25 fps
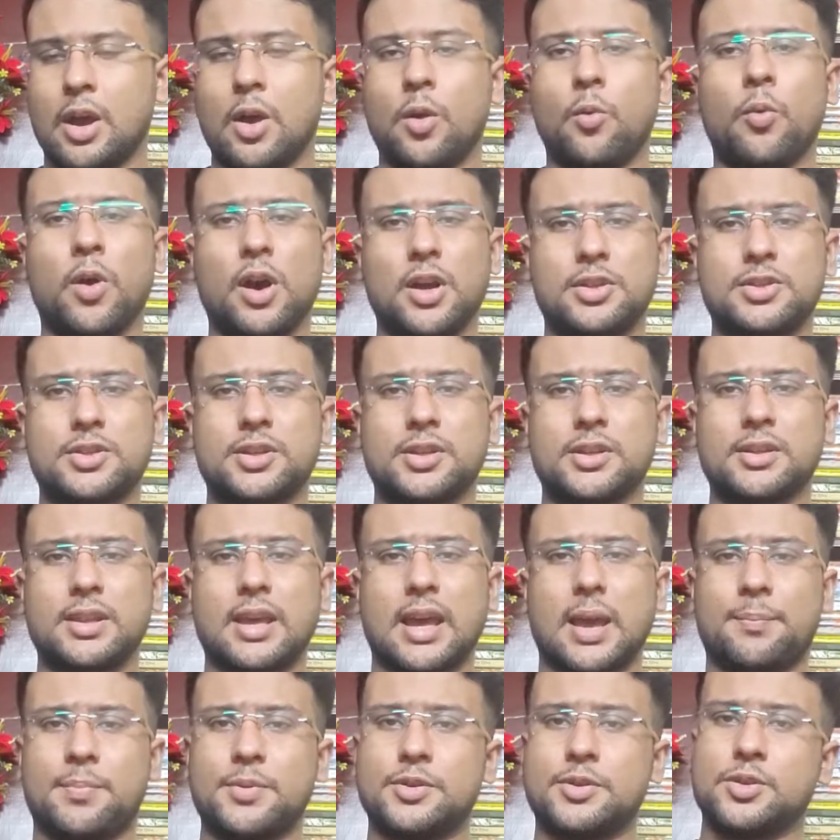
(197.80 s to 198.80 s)
watching
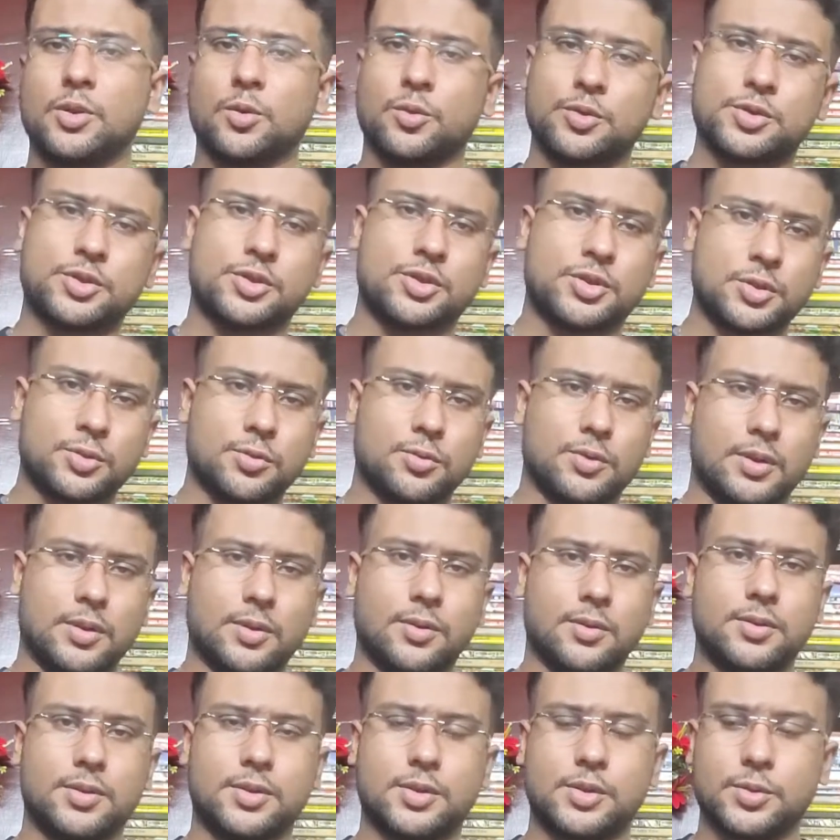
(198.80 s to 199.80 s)
the episodes too,
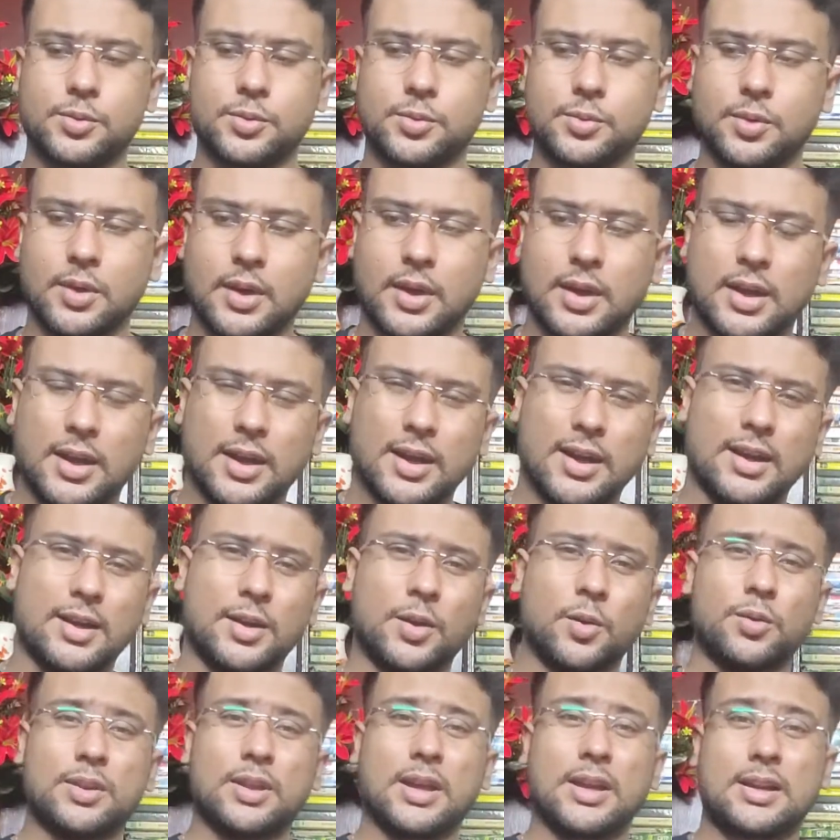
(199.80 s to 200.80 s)
to
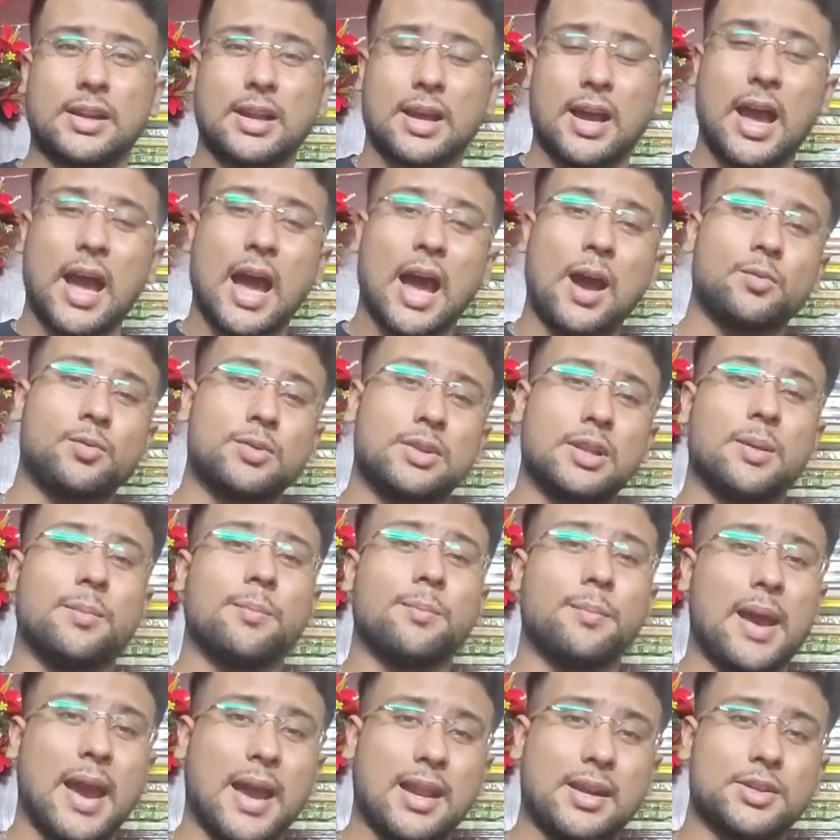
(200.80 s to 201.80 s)
know that how they
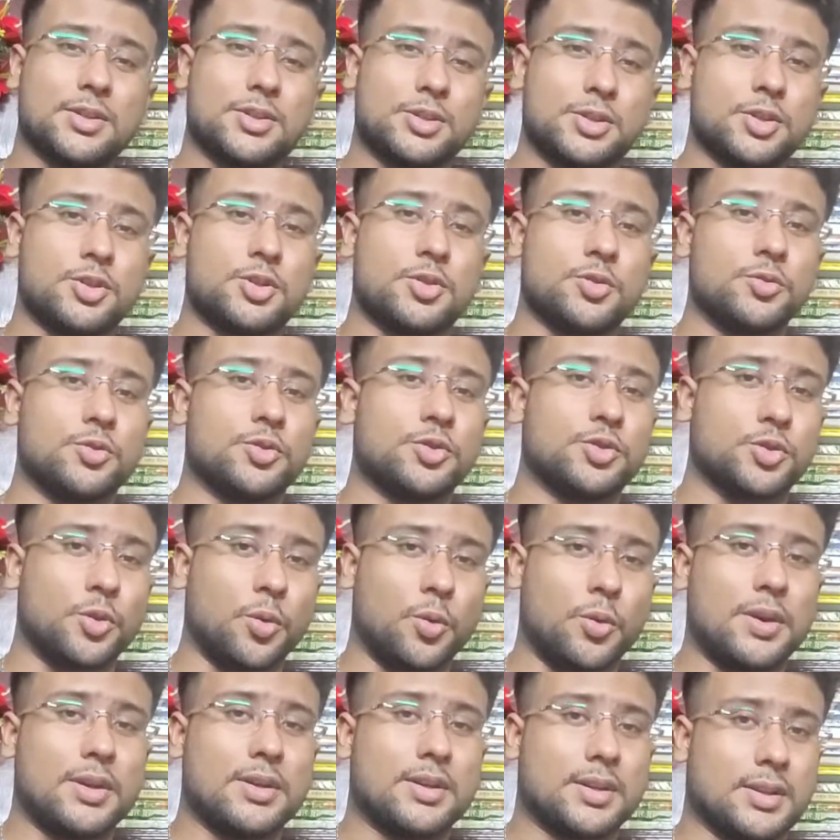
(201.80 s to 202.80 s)
managed to
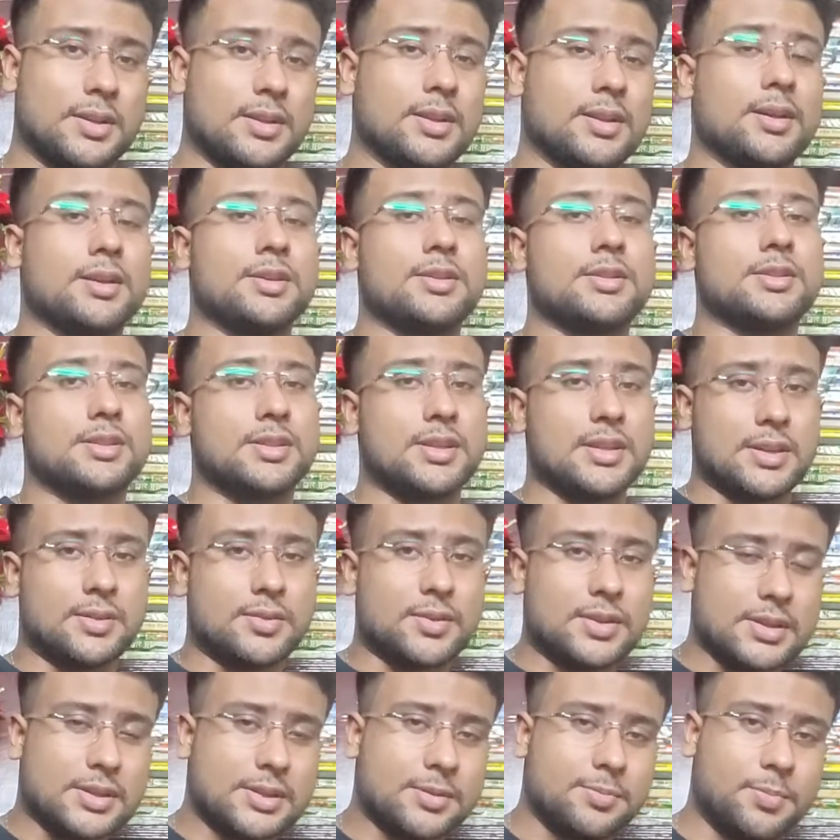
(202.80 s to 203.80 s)
show it in the
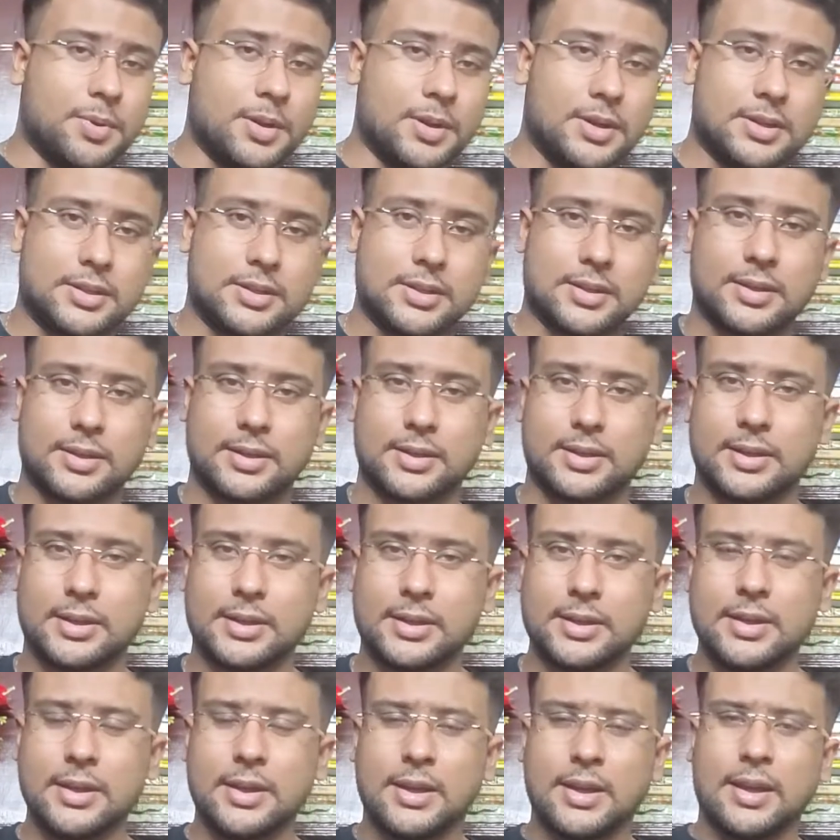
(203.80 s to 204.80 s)
series. But
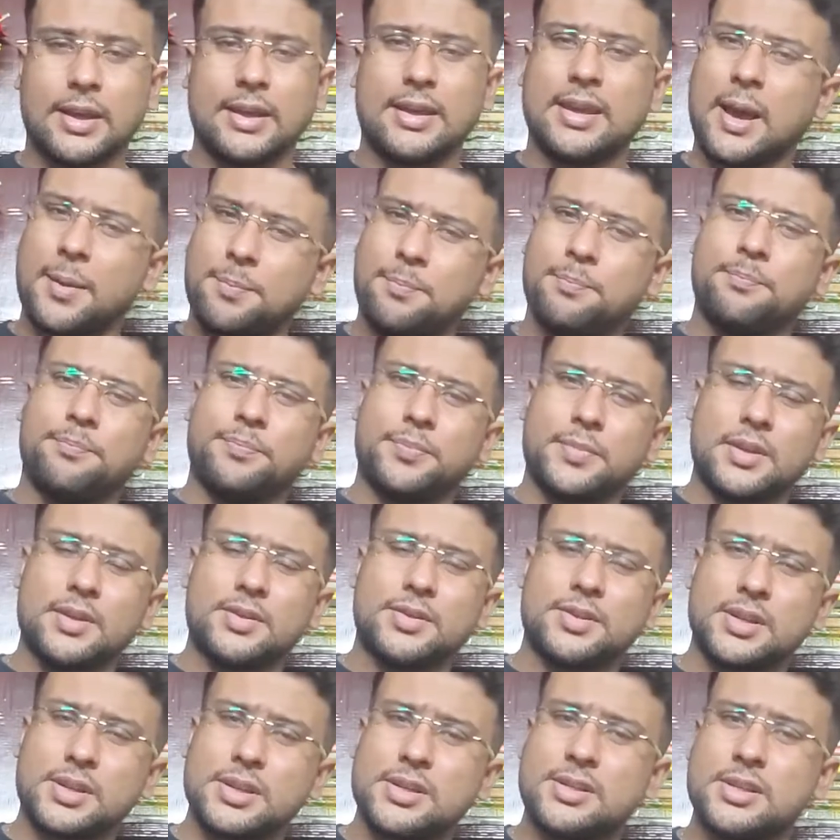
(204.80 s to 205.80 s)
yeah, the
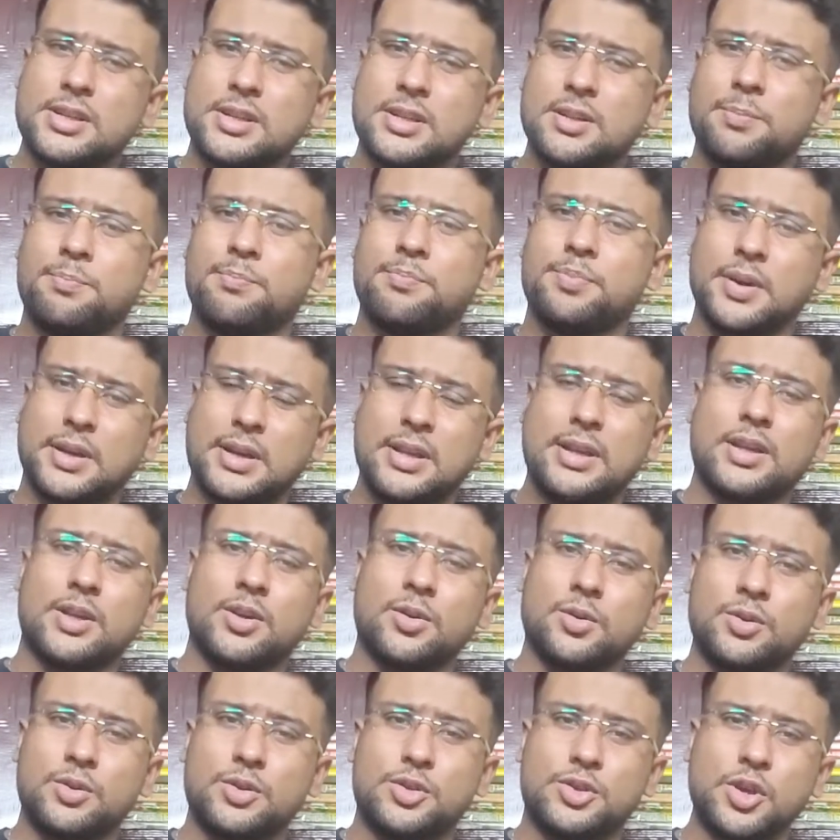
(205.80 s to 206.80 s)
series did a pretty
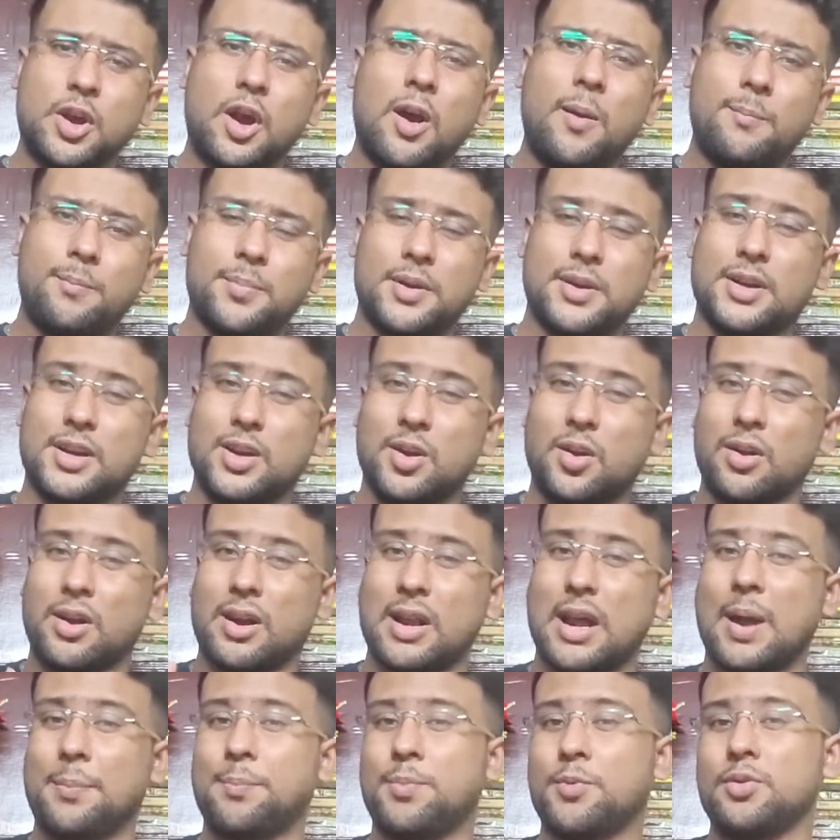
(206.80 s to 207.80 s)
good job, but not
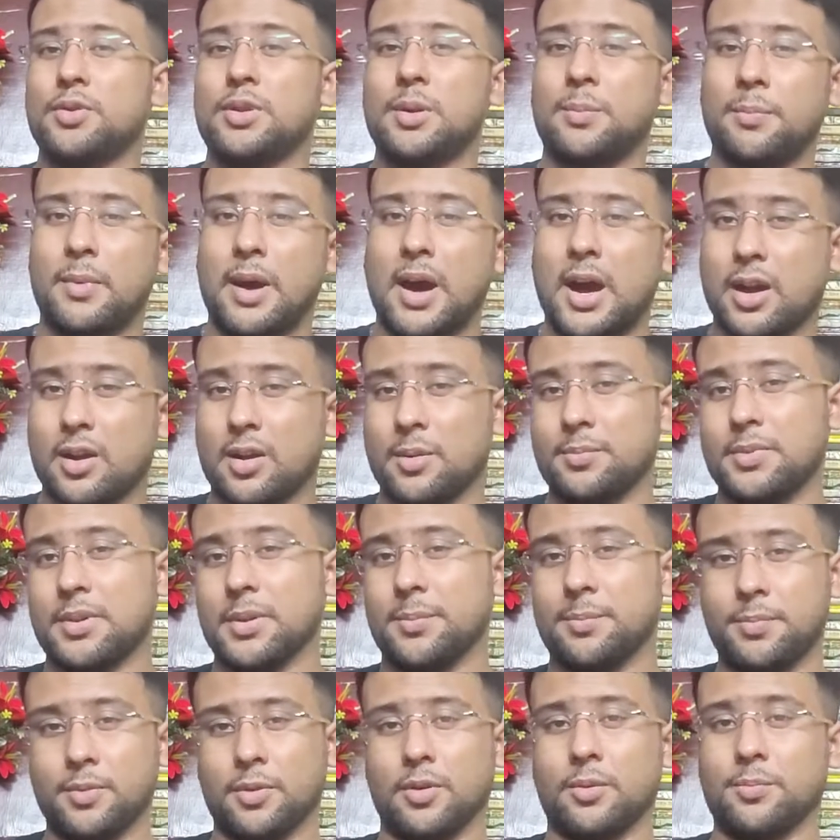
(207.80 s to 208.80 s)
up to the mark of
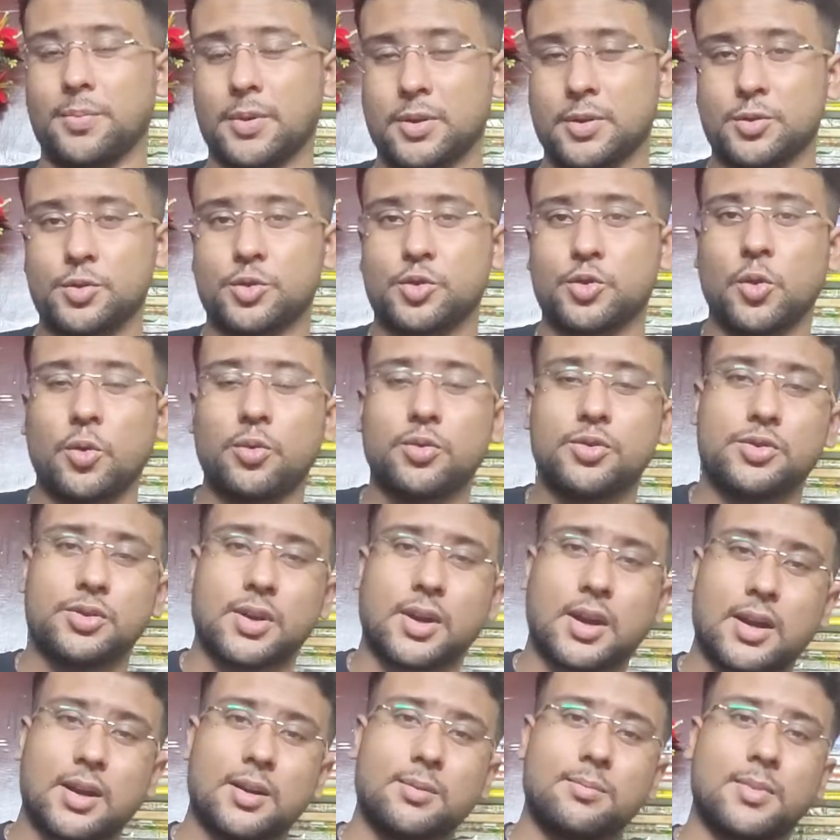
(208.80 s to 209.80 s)
the book, because George
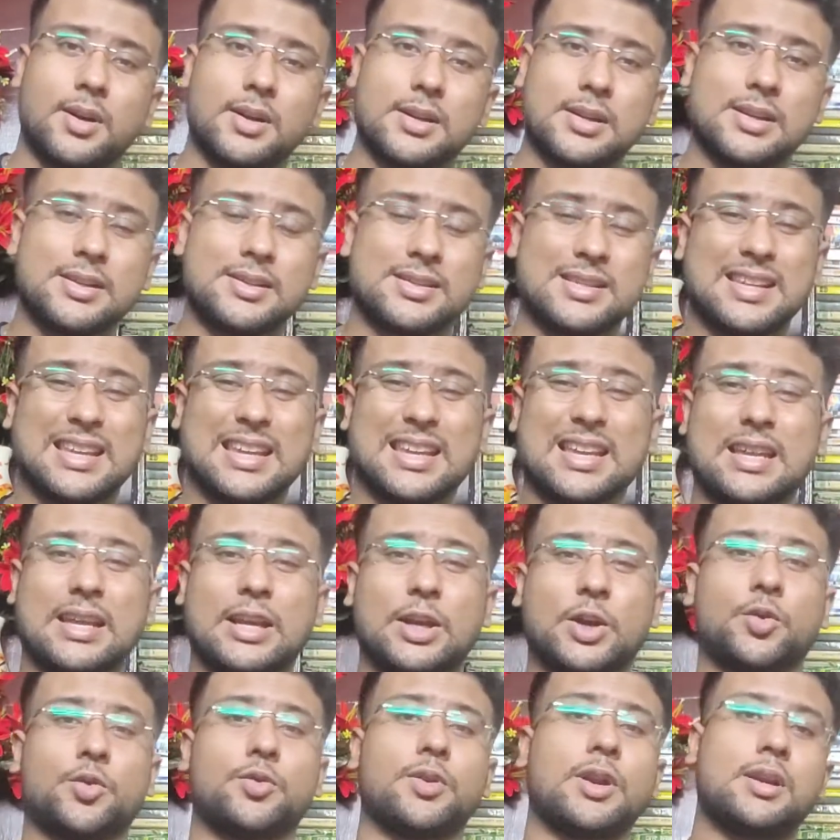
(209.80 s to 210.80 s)
R. R. Martin is an
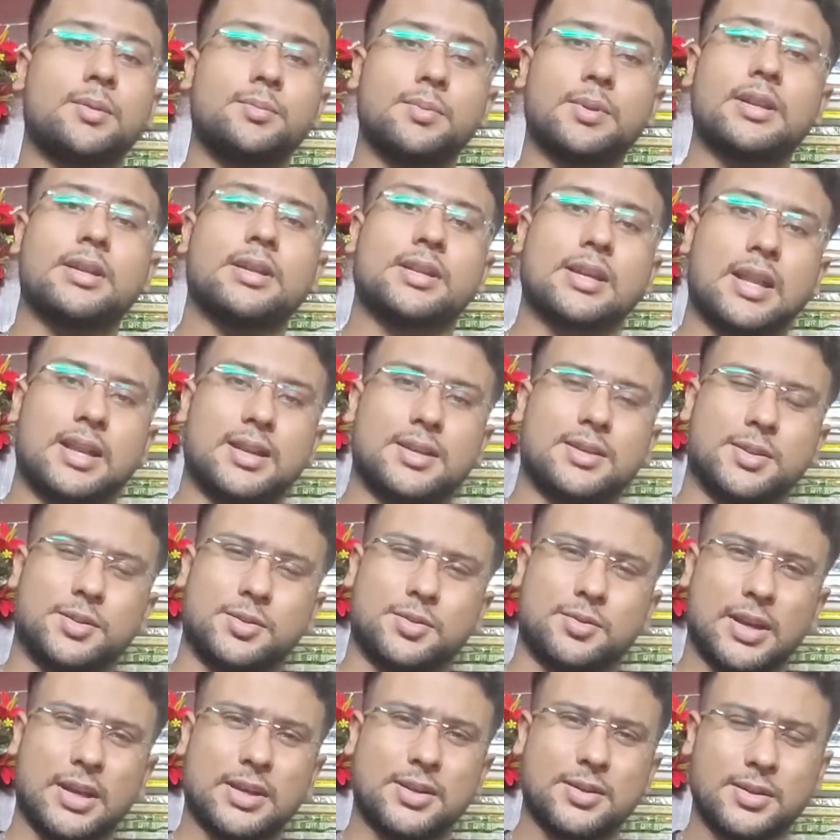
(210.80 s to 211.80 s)
incredibly
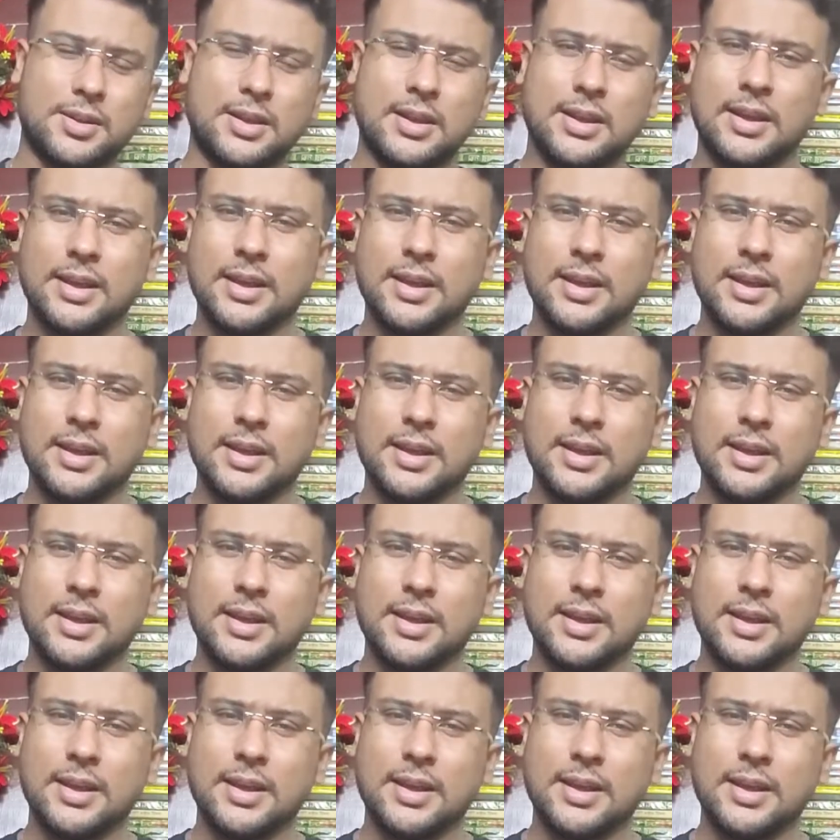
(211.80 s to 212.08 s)
talented writer.